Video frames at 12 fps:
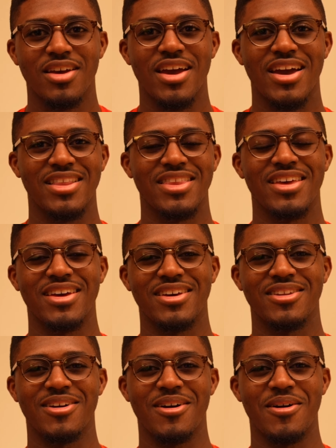and
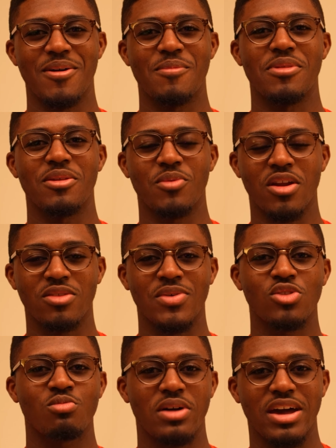then
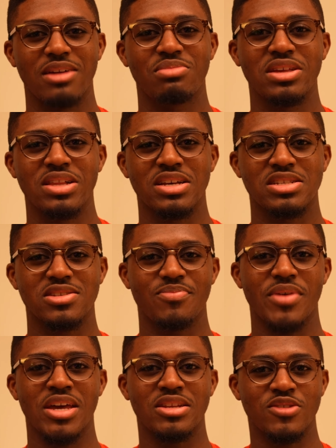went through my IP list
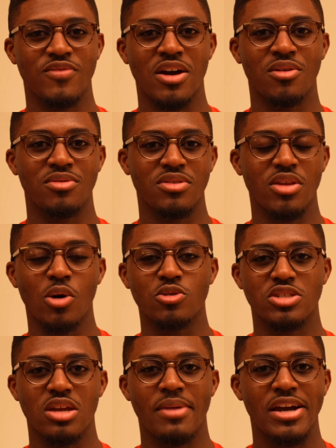and just found the
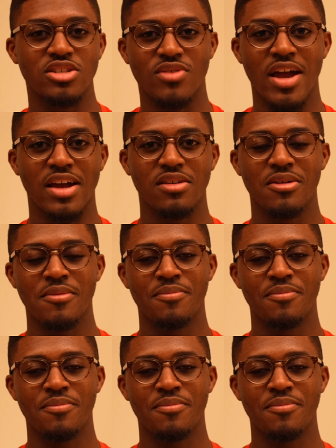hostname iDRAC,